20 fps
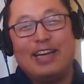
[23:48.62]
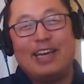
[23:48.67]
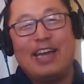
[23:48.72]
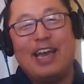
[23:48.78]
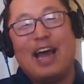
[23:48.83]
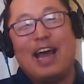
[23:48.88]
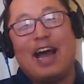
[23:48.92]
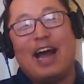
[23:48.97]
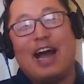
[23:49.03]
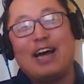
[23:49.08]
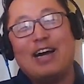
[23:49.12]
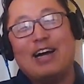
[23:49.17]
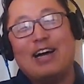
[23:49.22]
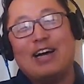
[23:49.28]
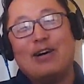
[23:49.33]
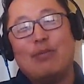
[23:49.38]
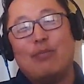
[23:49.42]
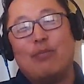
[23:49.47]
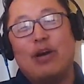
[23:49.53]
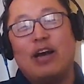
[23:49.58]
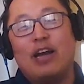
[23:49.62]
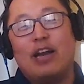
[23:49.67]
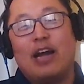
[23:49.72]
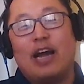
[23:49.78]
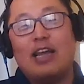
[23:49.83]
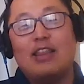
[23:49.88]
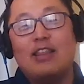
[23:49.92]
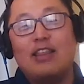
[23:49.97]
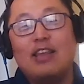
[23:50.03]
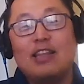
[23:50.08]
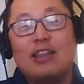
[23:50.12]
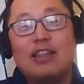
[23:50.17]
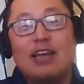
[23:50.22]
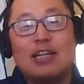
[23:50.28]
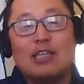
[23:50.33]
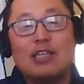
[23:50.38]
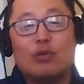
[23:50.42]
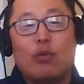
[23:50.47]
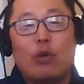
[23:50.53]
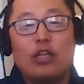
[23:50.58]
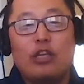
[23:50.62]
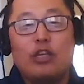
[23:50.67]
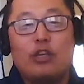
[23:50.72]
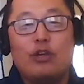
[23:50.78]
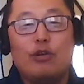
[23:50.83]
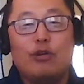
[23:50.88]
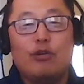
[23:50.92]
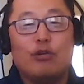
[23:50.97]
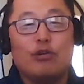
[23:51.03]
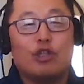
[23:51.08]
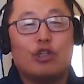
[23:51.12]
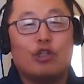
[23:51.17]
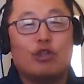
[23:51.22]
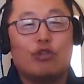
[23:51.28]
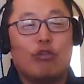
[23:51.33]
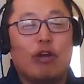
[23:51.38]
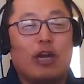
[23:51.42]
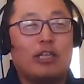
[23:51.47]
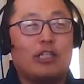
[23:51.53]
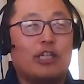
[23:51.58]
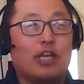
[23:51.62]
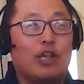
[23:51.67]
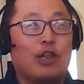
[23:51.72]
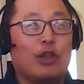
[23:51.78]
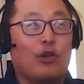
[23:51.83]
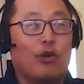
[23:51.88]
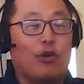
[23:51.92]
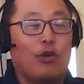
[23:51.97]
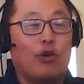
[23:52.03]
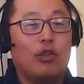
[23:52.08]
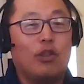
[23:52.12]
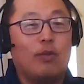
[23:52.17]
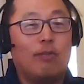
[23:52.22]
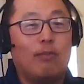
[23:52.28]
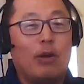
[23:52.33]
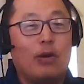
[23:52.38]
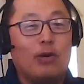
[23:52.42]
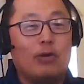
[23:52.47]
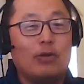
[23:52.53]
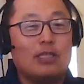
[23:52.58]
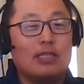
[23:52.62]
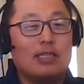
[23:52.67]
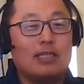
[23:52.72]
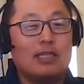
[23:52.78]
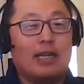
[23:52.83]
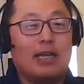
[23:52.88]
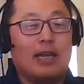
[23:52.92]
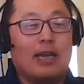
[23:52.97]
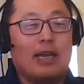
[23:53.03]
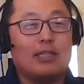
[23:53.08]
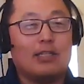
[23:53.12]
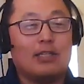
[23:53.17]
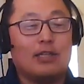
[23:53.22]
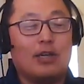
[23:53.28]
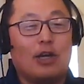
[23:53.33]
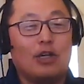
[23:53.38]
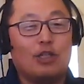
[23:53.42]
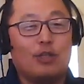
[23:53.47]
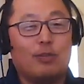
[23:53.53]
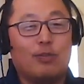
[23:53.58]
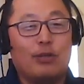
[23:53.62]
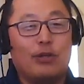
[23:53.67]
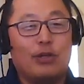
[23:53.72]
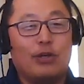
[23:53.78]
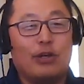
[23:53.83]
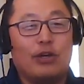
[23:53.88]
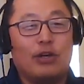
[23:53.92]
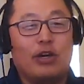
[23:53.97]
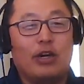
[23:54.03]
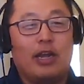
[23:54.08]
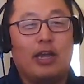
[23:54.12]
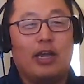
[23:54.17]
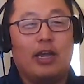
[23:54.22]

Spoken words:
yeah. But I think that's when you stretch and learn the most as an entrepreneur.